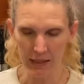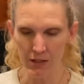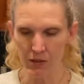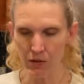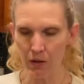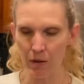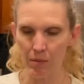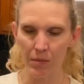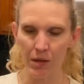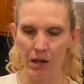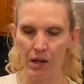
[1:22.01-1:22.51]
So
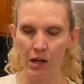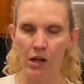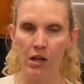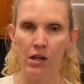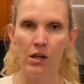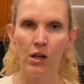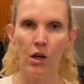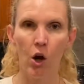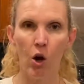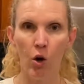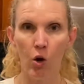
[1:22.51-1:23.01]
I'm not
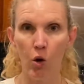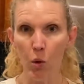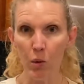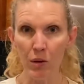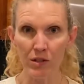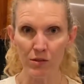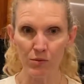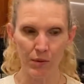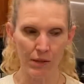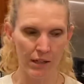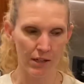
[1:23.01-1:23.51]
always
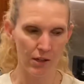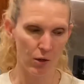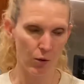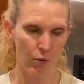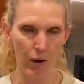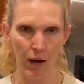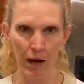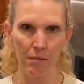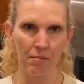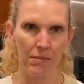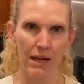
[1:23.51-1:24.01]
wanting to
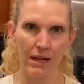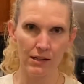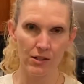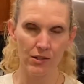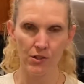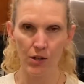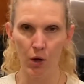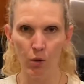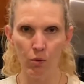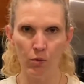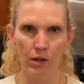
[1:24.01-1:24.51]
grab that
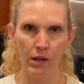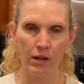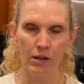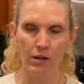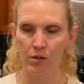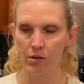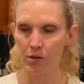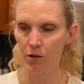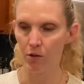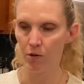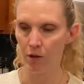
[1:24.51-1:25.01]
donut
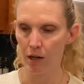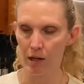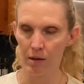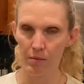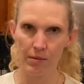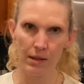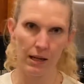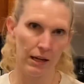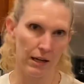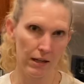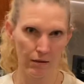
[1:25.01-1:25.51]
or grab
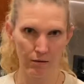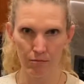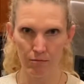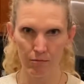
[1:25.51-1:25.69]
that